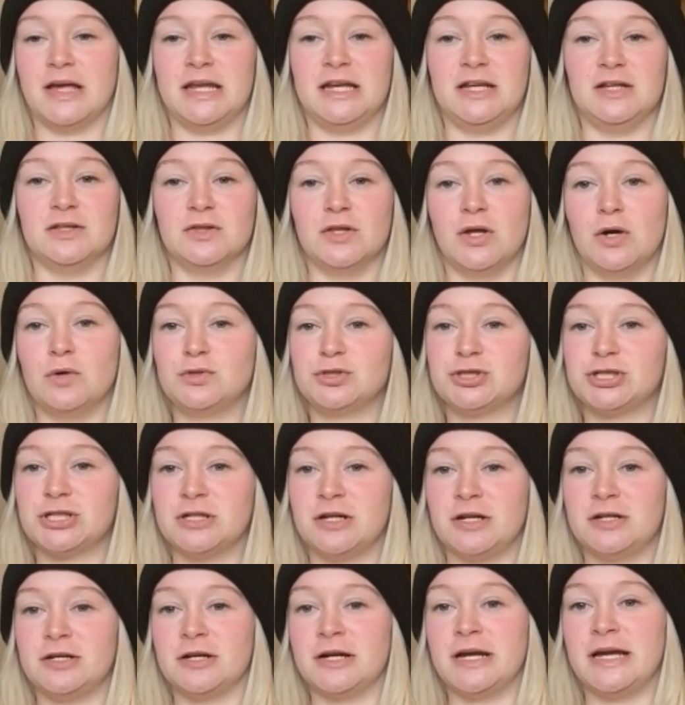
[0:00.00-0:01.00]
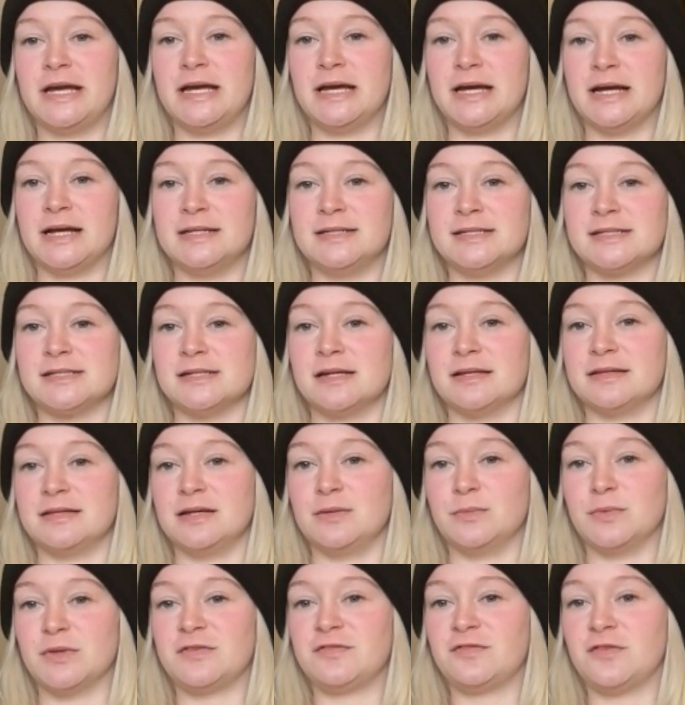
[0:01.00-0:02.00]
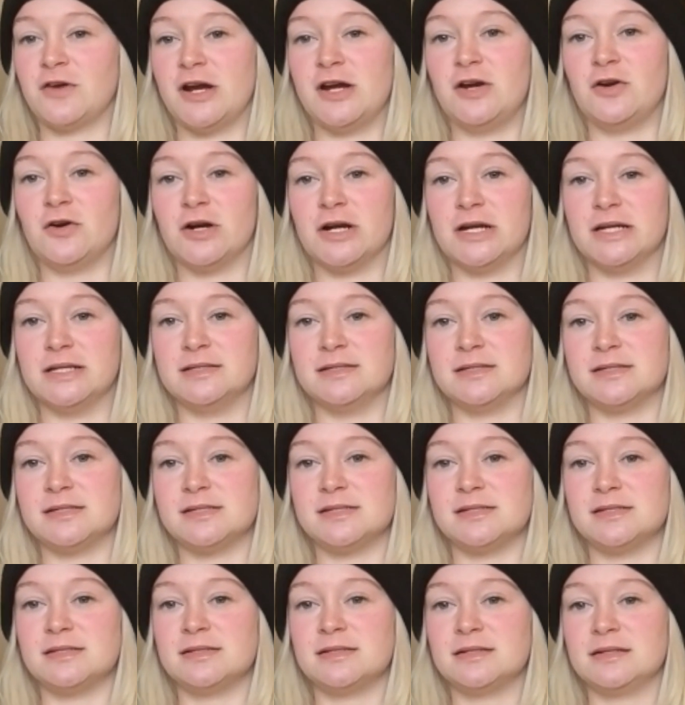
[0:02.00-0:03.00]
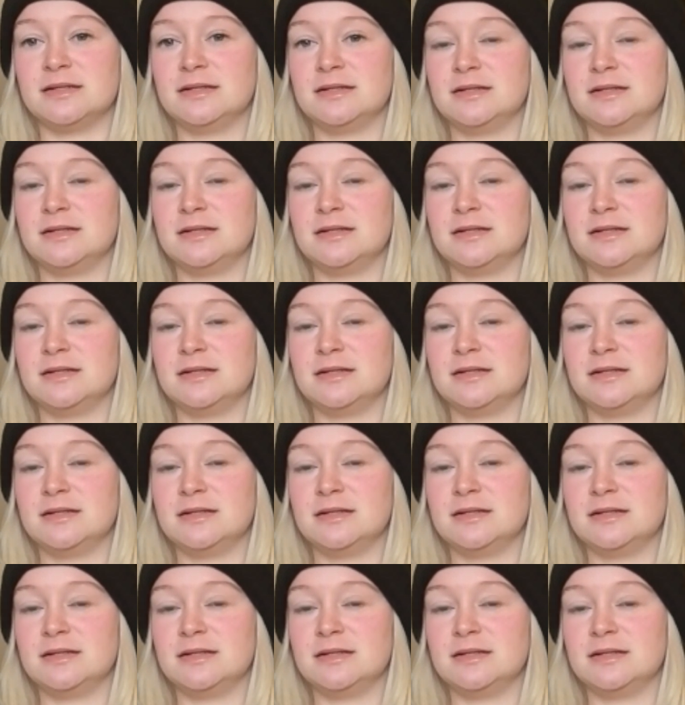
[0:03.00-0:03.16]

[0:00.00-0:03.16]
any lotion on your hands, nothing with fragrance.